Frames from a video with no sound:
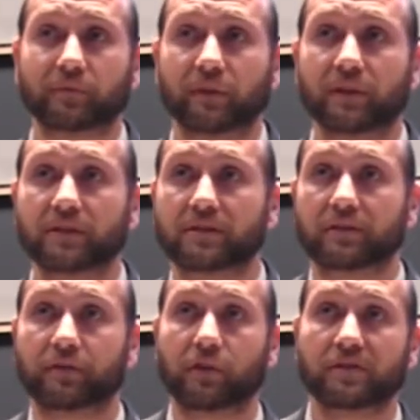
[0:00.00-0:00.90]
He is the
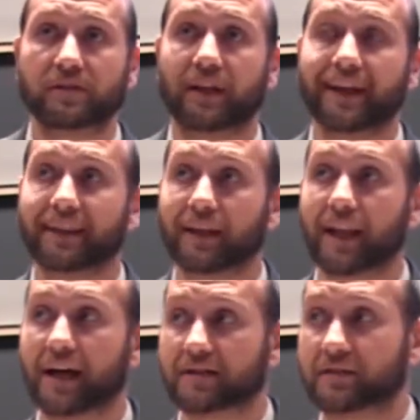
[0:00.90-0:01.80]
first and the
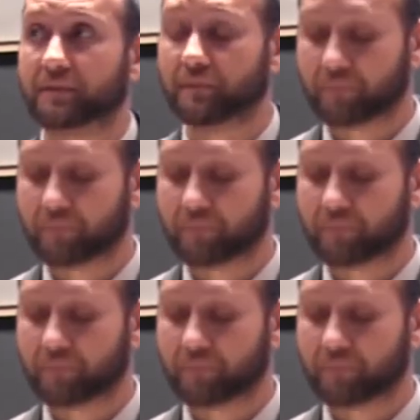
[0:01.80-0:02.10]
last.